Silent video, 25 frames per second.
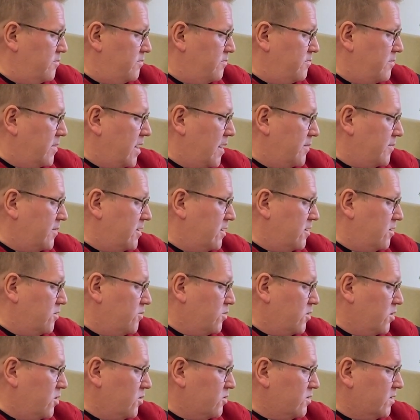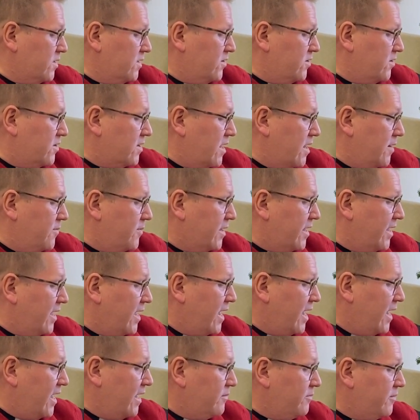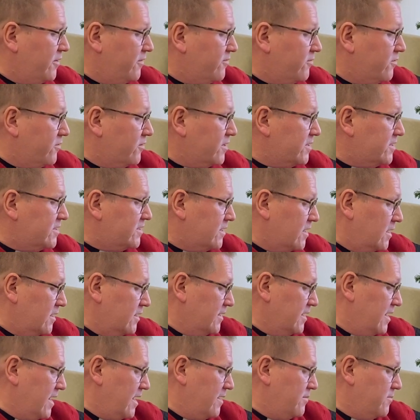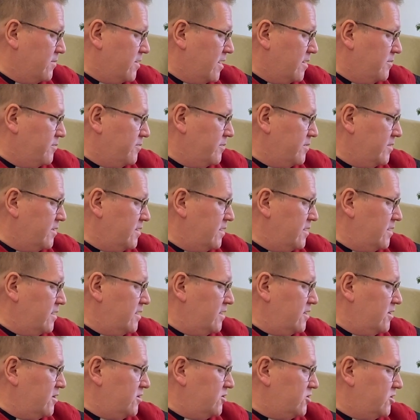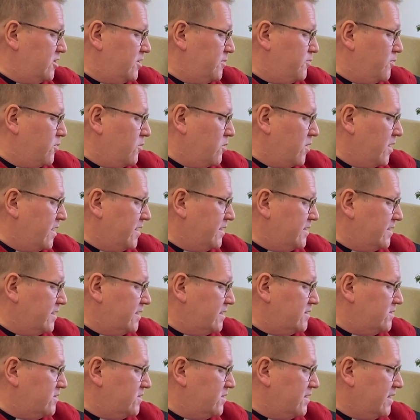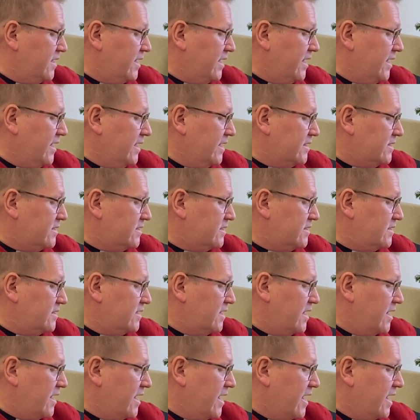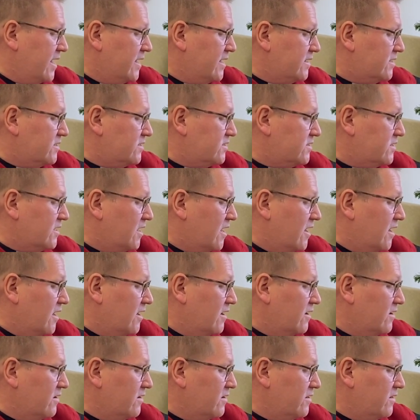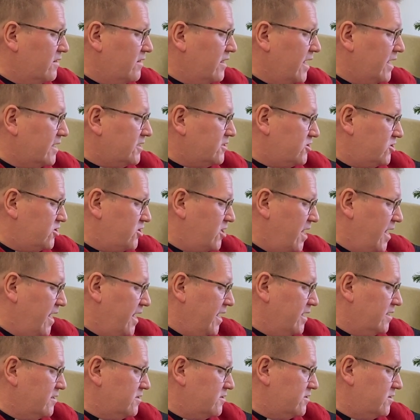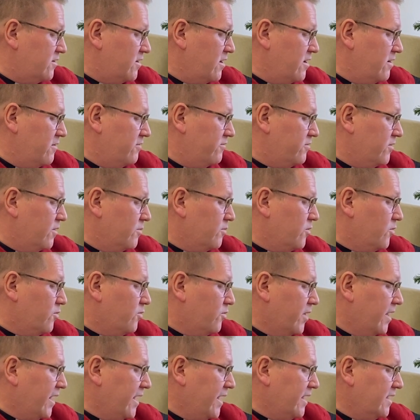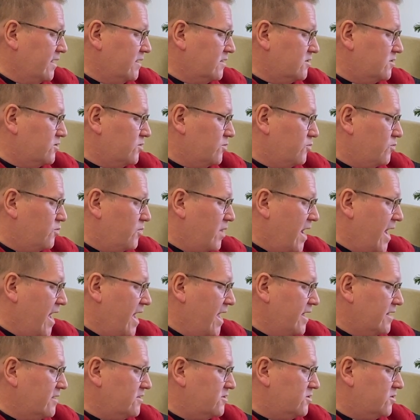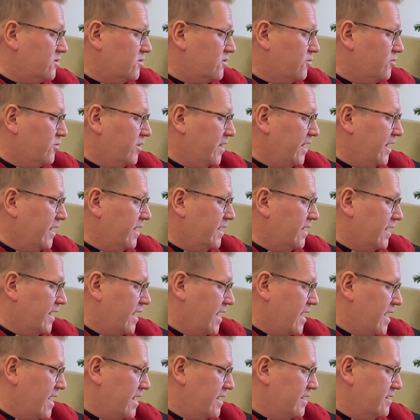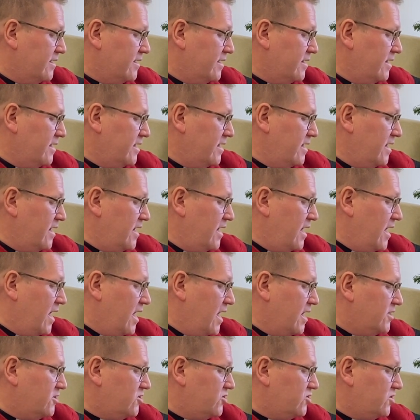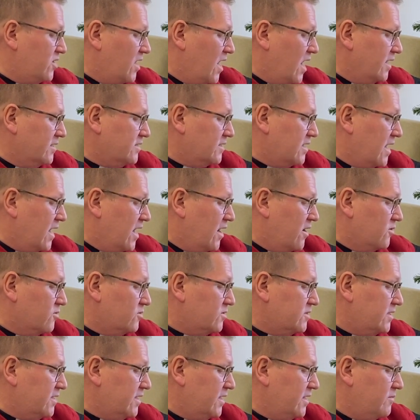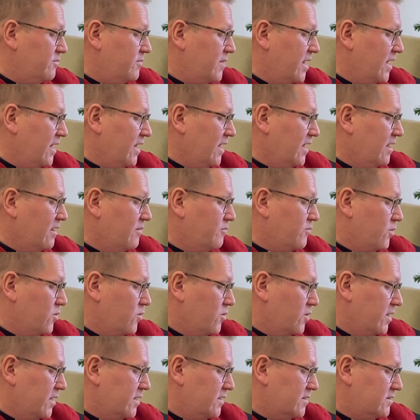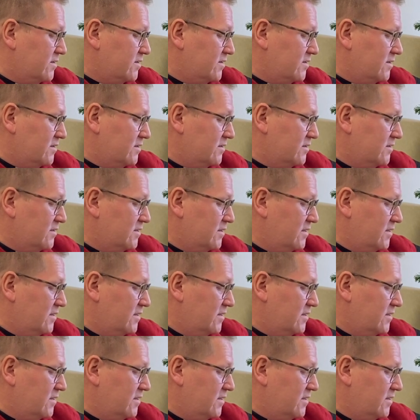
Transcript: Mama awoke little cub again before the sun came up. She pointed to the east at a star that changed from green to red to green again and shot out in many points.